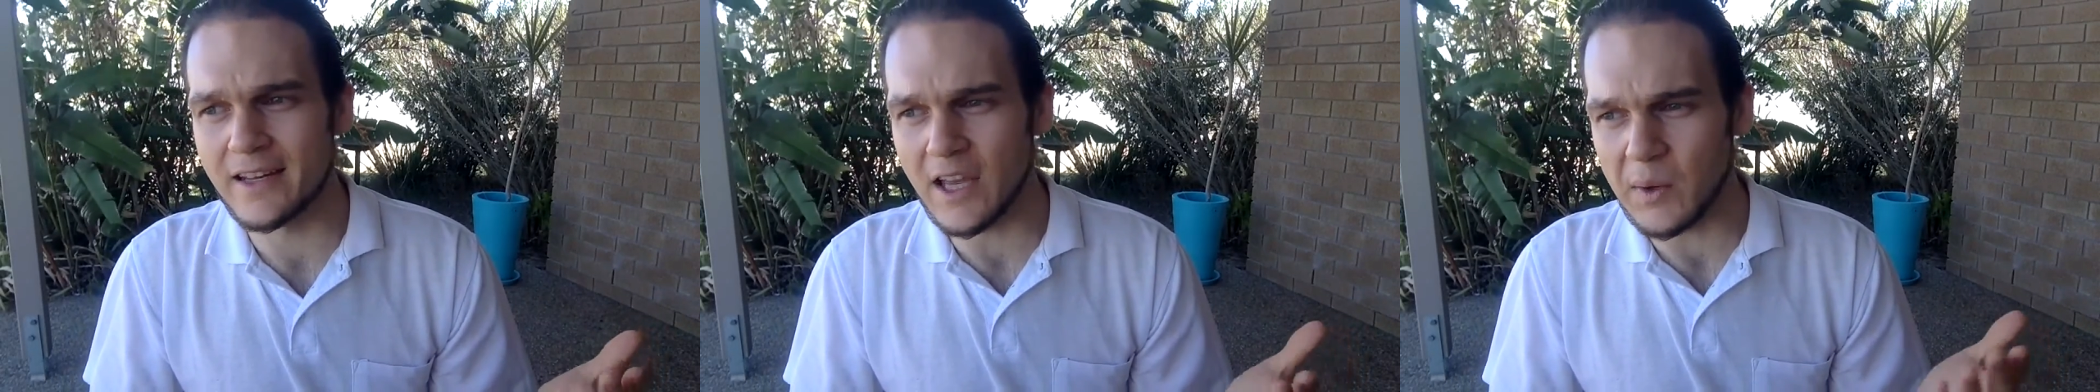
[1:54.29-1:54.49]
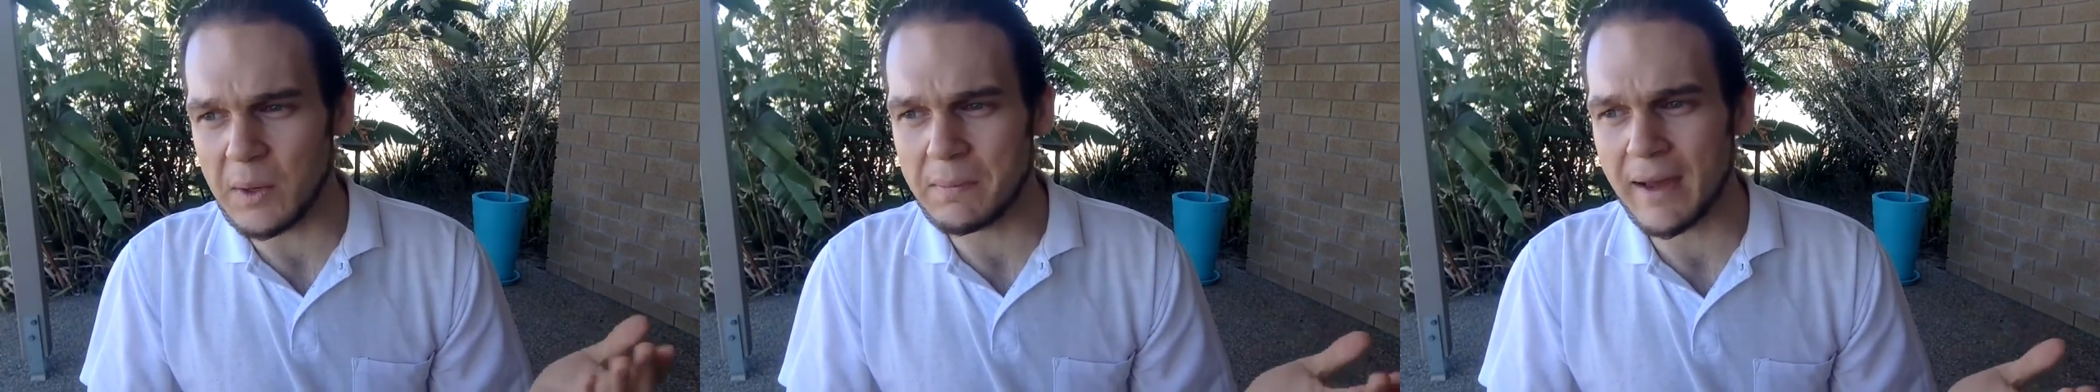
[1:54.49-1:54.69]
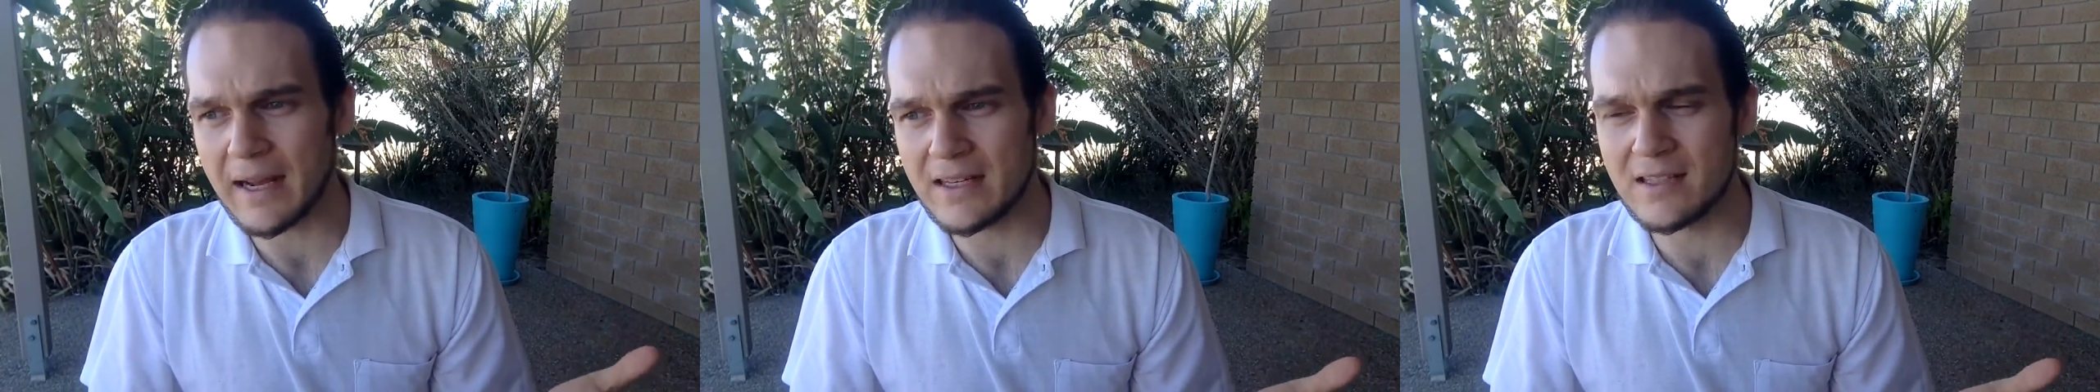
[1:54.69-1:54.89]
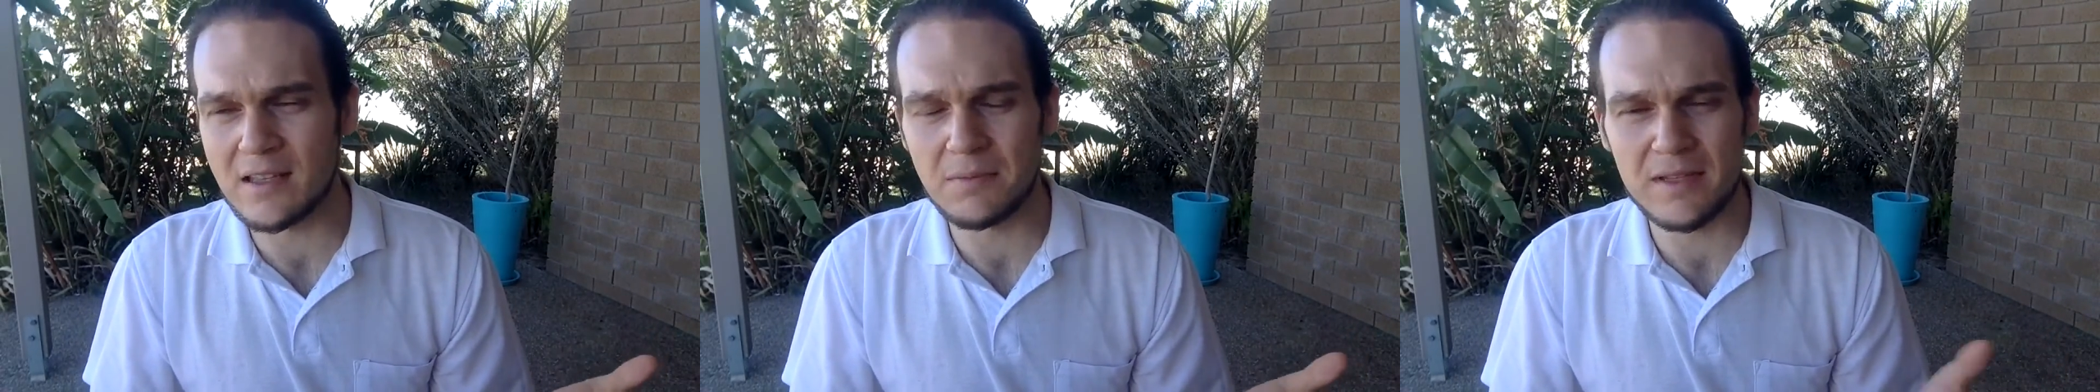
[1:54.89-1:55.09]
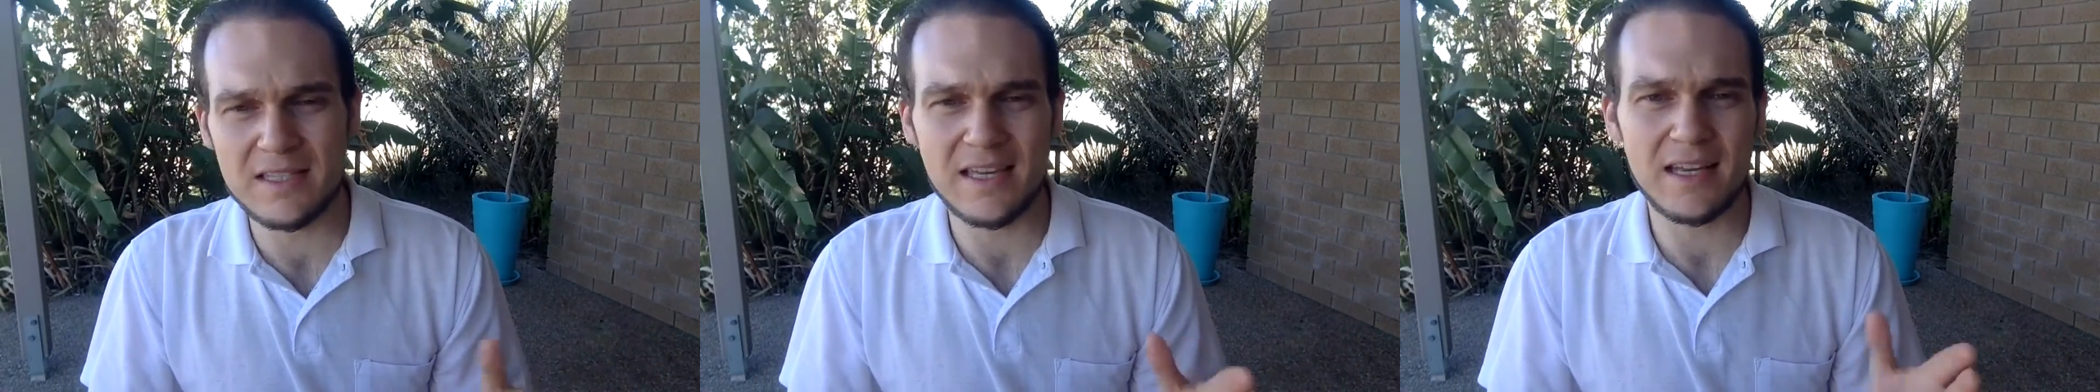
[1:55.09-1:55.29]
going back to
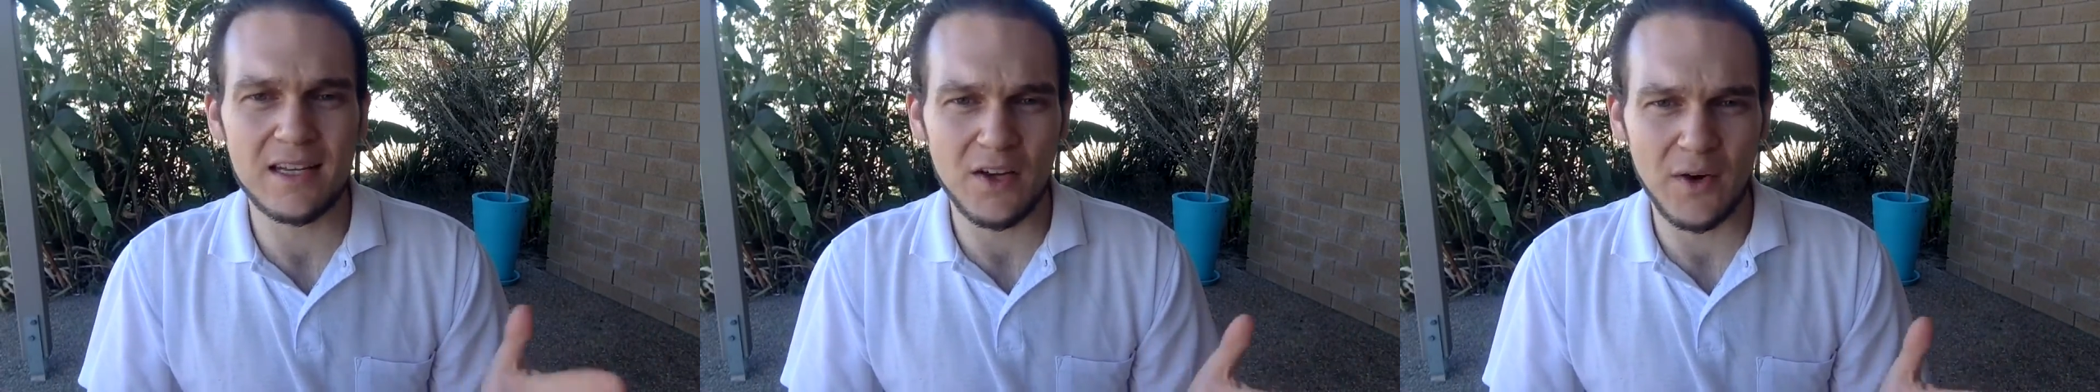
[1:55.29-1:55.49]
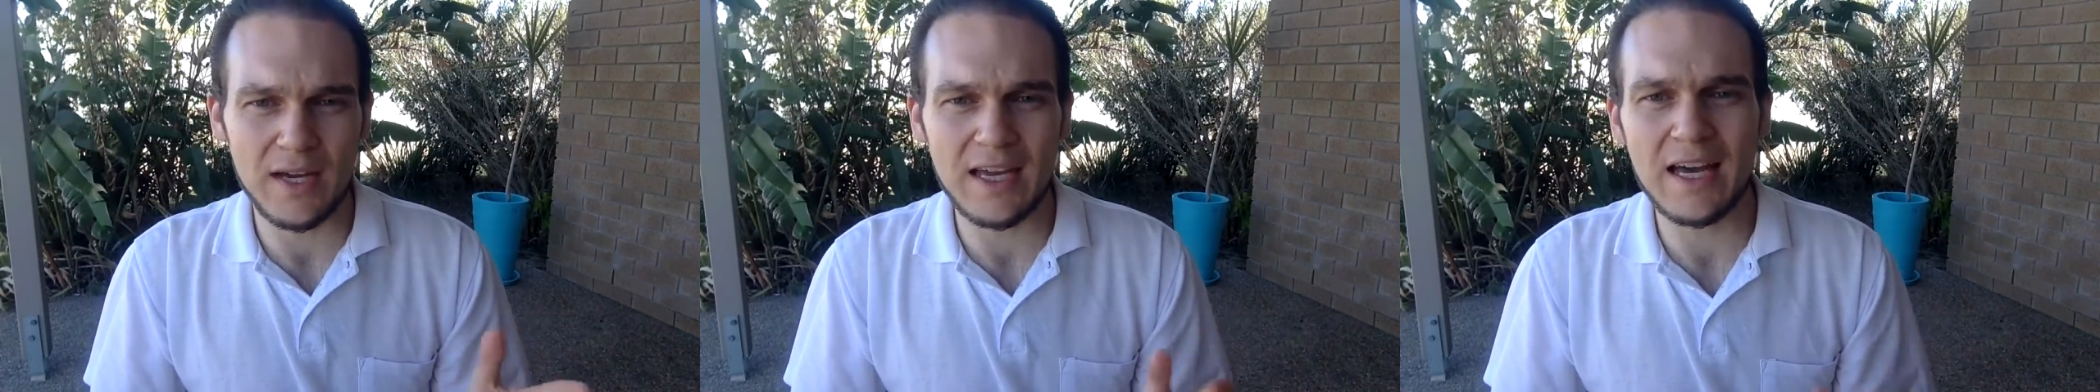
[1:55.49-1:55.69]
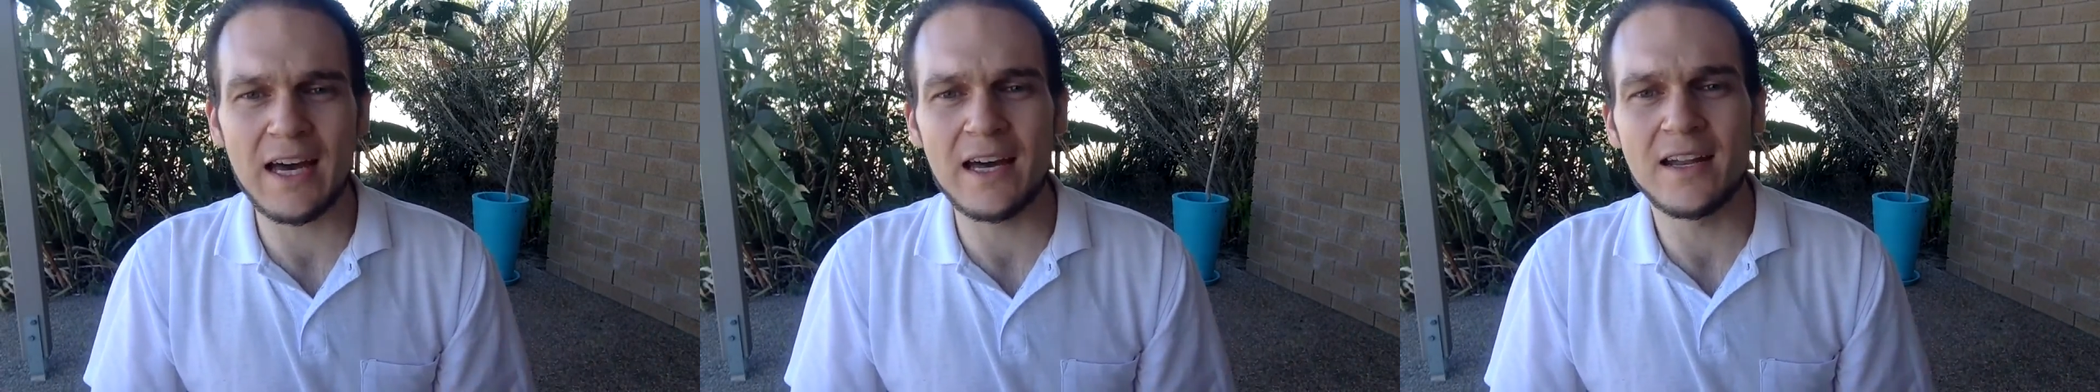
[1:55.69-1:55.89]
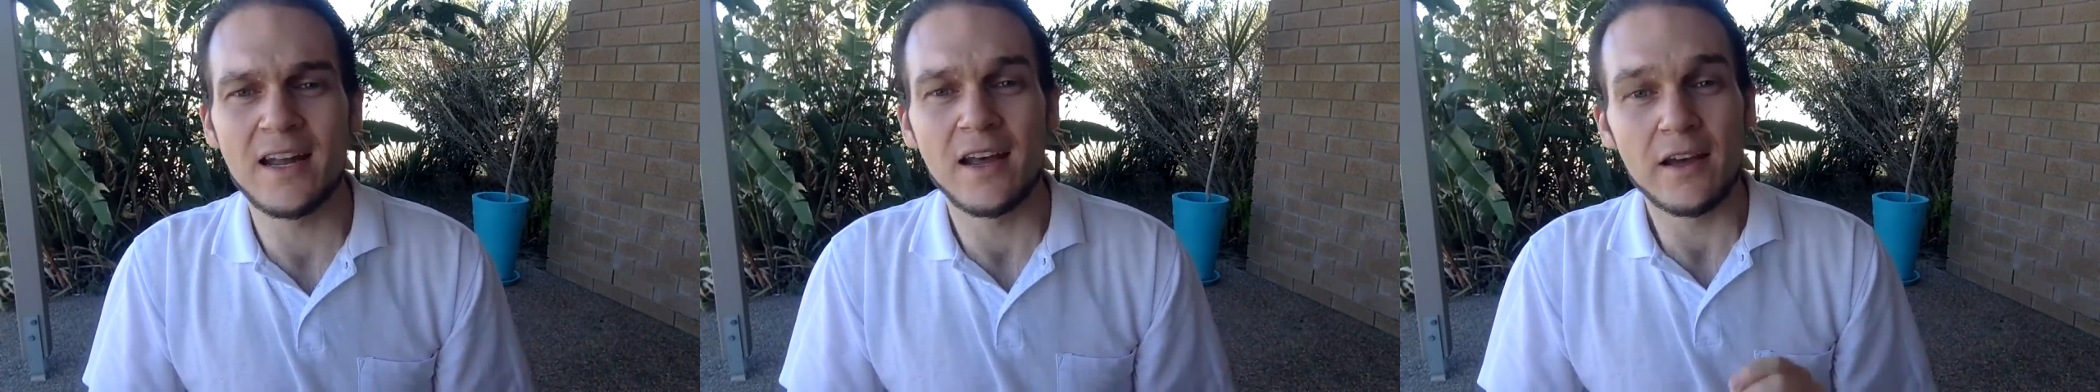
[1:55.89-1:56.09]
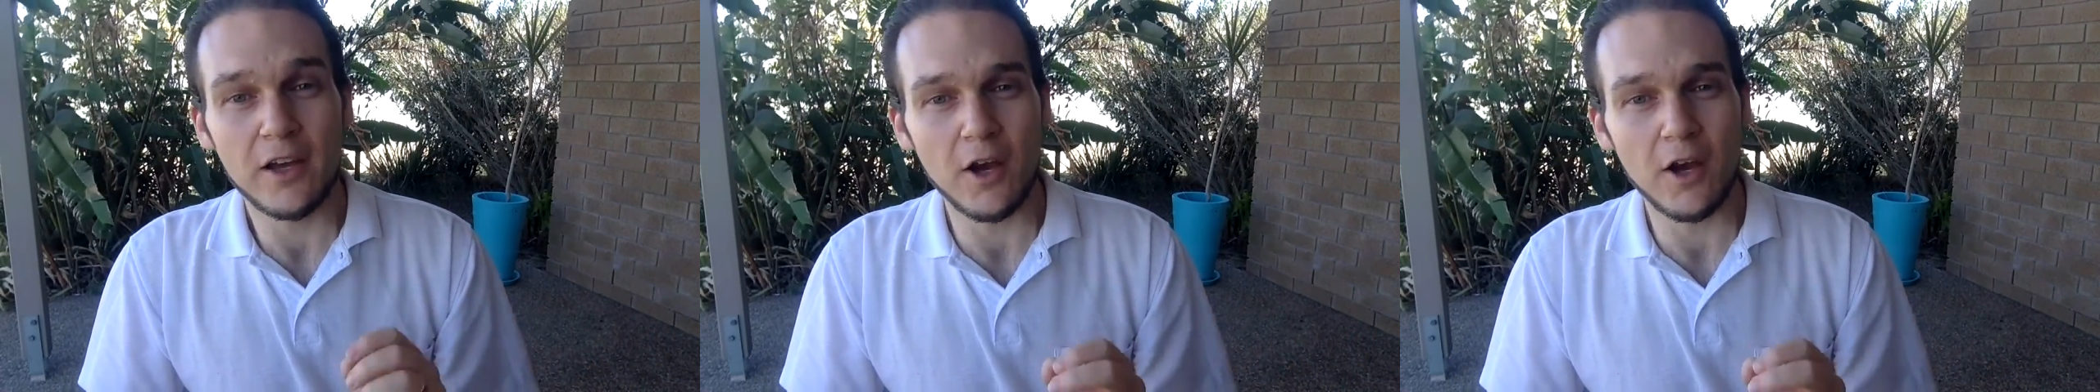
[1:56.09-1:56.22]
them and saying, no, I can't,